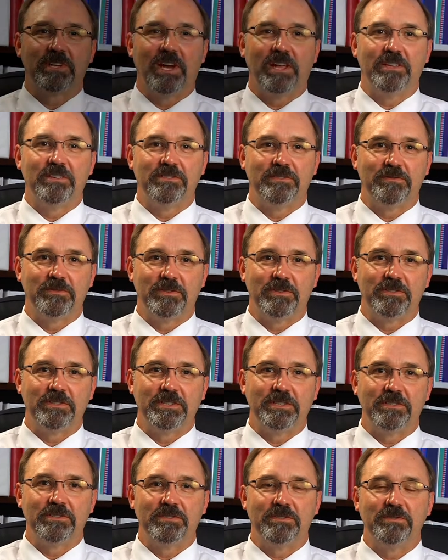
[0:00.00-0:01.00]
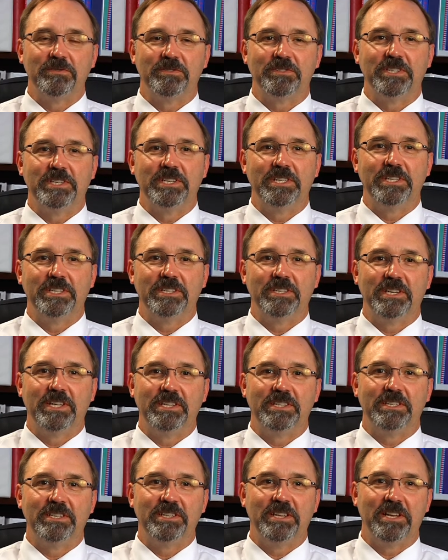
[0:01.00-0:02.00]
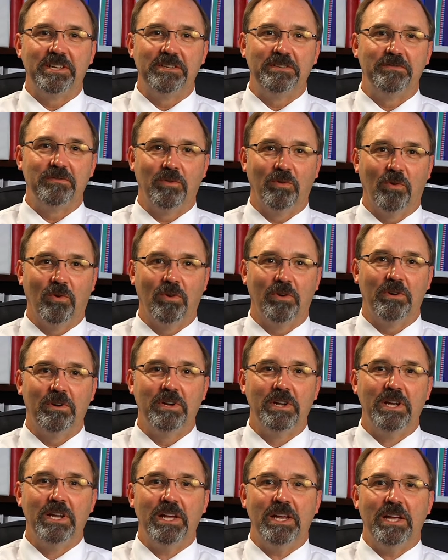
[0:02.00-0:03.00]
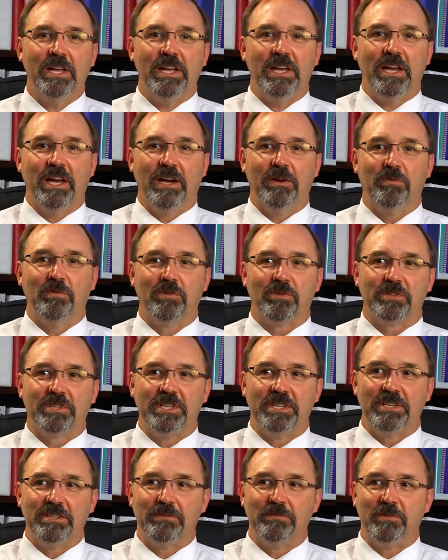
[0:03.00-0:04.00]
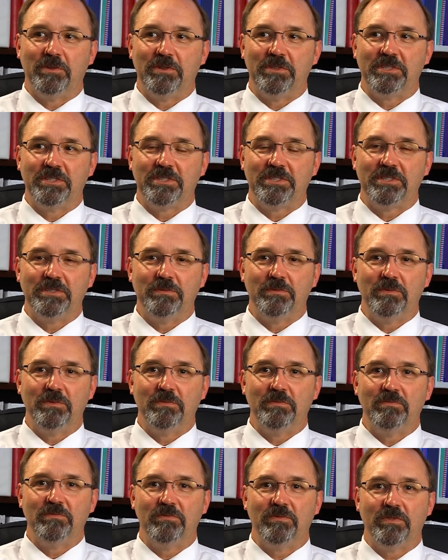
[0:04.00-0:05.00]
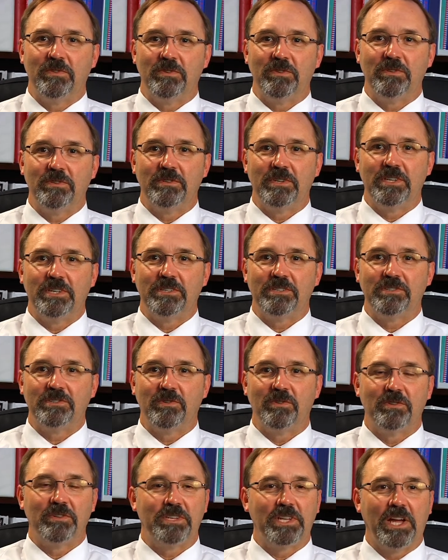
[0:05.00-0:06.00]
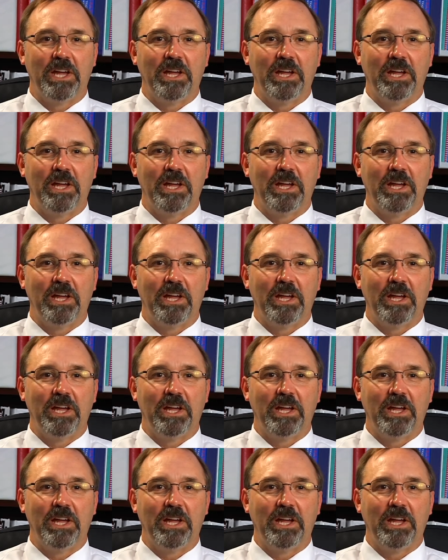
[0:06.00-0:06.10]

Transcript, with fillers: College of Nursing in Sioux City in 1994. I worked in emergency room for a short